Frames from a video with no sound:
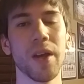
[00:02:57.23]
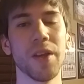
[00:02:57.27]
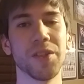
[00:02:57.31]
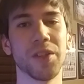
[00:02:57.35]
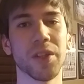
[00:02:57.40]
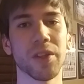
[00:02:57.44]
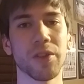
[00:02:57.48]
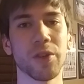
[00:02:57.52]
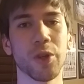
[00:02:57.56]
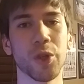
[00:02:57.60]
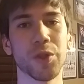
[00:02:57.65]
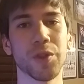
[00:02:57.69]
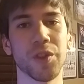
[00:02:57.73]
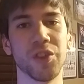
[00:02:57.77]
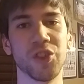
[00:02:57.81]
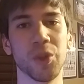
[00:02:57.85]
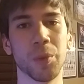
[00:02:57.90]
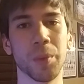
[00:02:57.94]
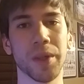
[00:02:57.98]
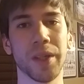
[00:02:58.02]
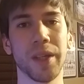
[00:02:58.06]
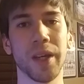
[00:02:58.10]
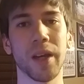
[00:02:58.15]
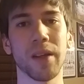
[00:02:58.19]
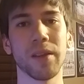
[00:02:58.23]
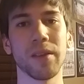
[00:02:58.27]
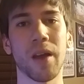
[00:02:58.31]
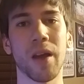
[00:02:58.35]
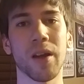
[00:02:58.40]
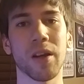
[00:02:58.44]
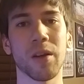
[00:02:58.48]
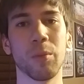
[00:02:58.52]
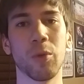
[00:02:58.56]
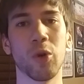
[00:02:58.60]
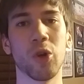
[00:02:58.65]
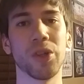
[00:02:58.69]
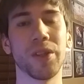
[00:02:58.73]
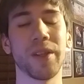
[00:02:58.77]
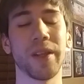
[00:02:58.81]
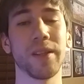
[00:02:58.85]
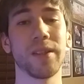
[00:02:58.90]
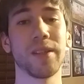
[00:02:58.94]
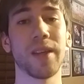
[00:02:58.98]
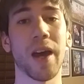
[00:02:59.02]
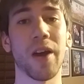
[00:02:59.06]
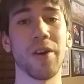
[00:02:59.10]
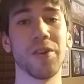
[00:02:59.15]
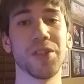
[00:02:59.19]
Ziggler goes for a super kick.
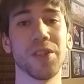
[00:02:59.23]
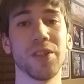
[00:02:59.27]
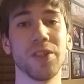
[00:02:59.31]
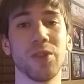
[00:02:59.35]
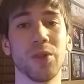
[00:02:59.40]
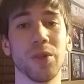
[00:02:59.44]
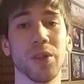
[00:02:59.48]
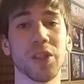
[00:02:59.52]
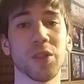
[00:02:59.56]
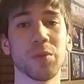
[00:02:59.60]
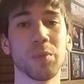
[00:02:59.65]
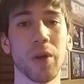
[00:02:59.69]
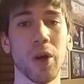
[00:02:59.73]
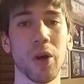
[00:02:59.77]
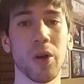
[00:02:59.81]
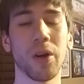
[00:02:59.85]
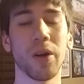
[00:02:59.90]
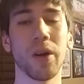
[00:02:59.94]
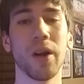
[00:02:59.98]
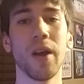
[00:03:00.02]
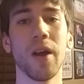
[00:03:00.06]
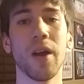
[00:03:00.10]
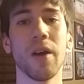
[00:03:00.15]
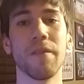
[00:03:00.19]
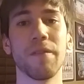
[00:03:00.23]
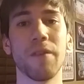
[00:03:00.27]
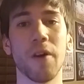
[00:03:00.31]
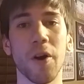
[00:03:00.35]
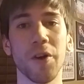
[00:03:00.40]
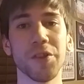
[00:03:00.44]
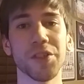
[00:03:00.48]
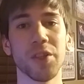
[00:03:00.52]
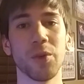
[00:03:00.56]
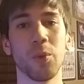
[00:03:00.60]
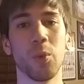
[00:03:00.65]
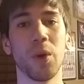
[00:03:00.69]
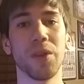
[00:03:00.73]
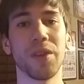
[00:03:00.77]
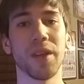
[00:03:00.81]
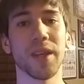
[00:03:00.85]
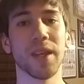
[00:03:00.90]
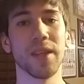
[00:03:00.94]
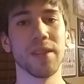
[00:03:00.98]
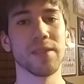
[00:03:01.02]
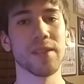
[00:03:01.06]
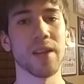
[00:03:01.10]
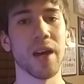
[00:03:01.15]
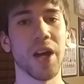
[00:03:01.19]
Nakamura counters into an exploder, follows it with a
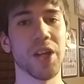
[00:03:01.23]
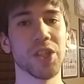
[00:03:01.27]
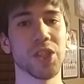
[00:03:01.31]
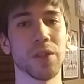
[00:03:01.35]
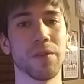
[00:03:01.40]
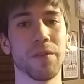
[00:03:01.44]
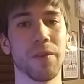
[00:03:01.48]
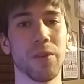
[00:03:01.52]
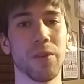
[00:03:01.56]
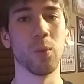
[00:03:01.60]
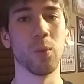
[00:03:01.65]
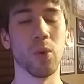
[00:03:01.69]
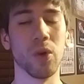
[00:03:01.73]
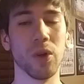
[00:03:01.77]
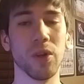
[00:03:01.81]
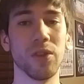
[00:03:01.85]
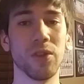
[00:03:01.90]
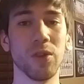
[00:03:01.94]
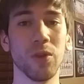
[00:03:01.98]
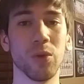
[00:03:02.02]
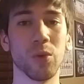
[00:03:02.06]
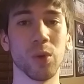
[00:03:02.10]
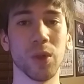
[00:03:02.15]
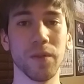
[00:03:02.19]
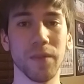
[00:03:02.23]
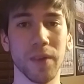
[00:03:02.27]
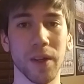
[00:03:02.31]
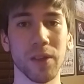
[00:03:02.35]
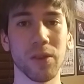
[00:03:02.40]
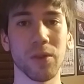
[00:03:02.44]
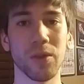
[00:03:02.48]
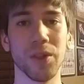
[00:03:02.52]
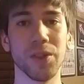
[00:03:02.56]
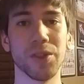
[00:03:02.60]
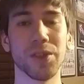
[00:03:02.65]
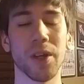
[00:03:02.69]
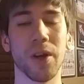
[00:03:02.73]
Kinshasa 1-2-3 victory.